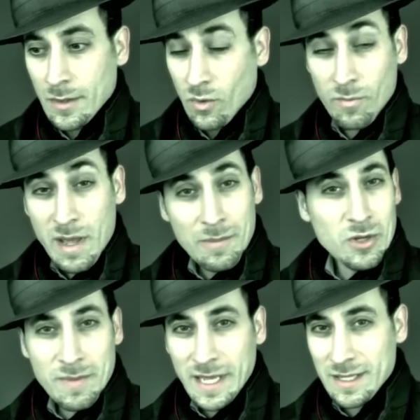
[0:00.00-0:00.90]
or maybe
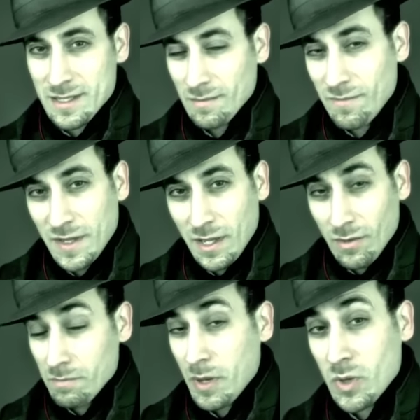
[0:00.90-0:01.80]
you're making some video
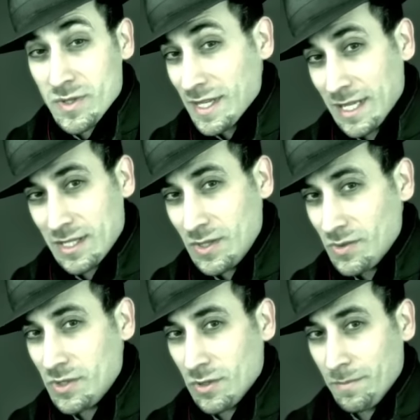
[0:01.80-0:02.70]
and posting it to
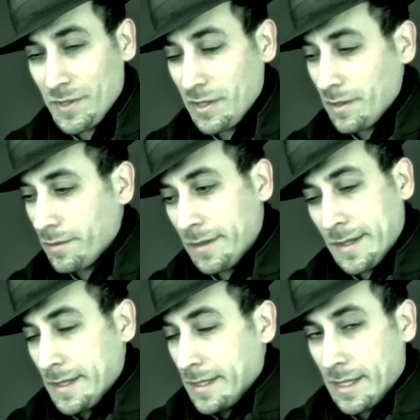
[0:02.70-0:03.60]
YouTube,
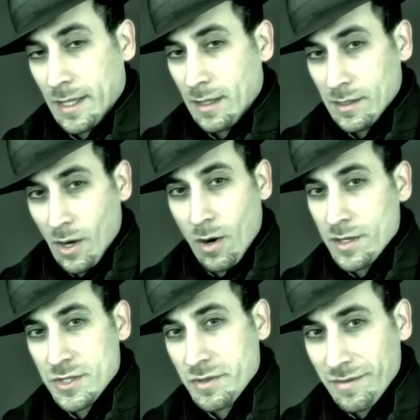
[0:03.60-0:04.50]
a
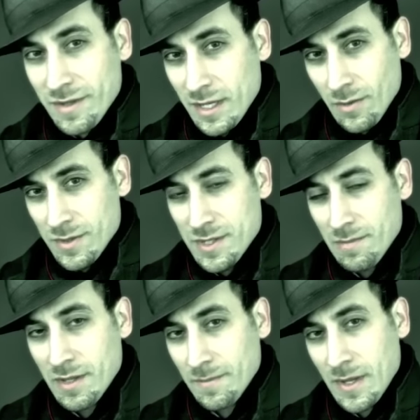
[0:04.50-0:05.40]
cardistry video or
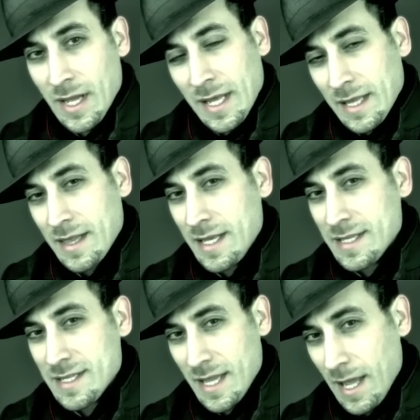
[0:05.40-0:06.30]
something. These
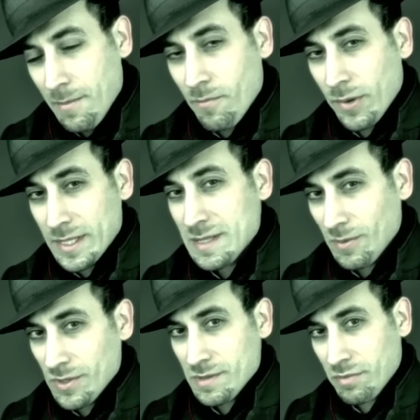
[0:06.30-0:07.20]
same
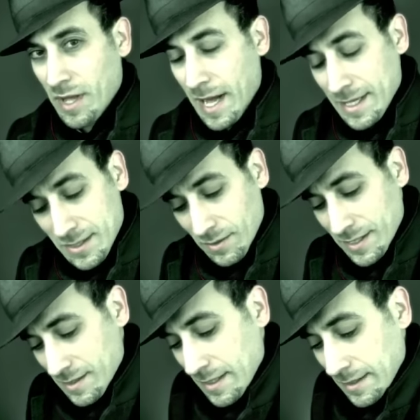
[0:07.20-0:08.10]
principles apply. So
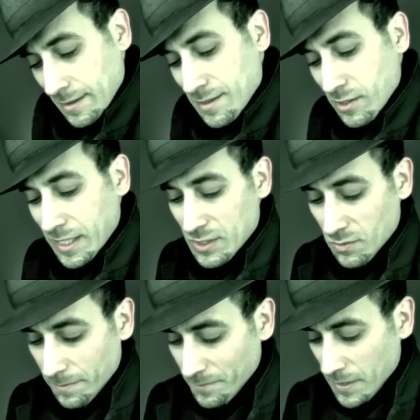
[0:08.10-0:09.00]
let's look into
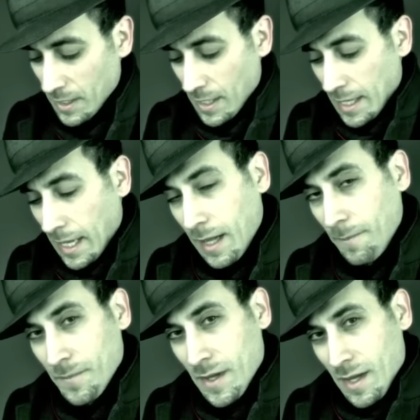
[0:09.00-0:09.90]
them.
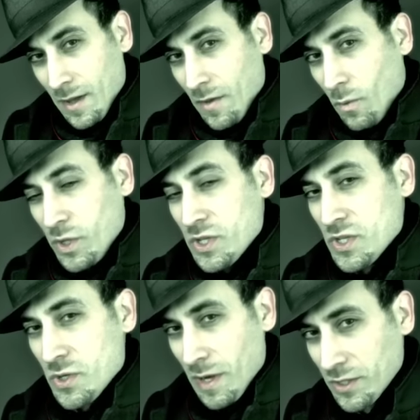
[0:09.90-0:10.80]
When you
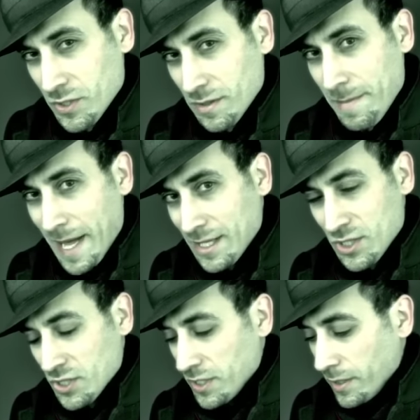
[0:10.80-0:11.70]
structure a
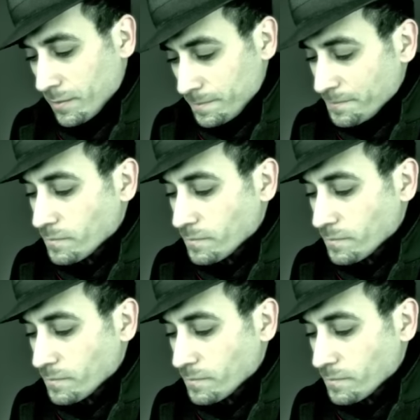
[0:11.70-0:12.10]
magic show,